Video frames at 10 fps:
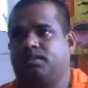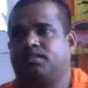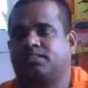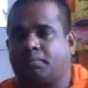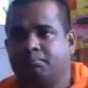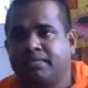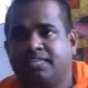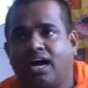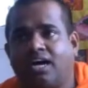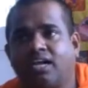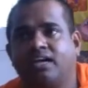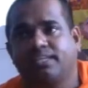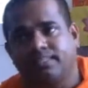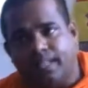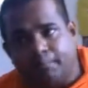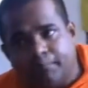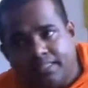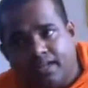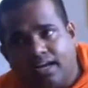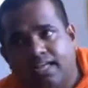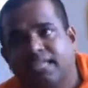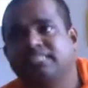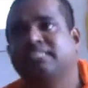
Sabbadanang Dhammadanang